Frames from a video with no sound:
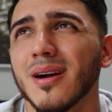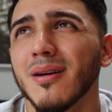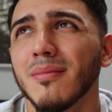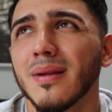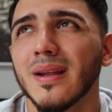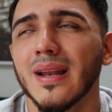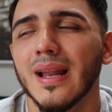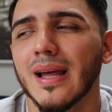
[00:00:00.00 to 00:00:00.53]

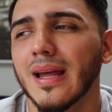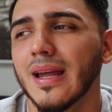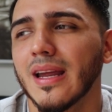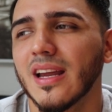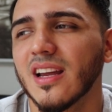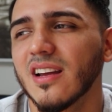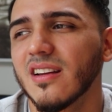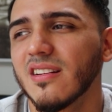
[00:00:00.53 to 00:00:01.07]
probably
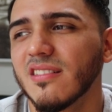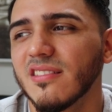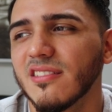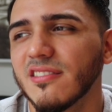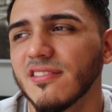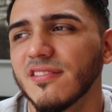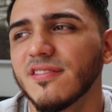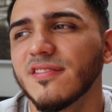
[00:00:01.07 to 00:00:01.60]
like
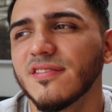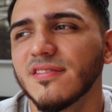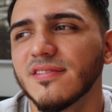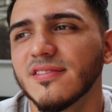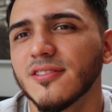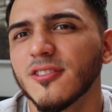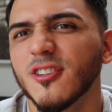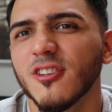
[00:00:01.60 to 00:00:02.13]

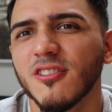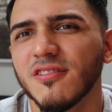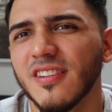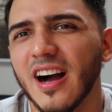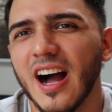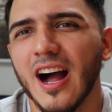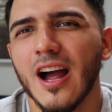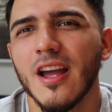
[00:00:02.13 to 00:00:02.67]
four or
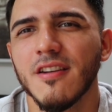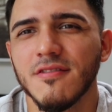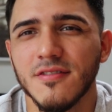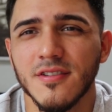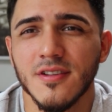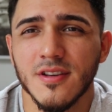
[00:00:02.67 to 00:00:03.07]
five.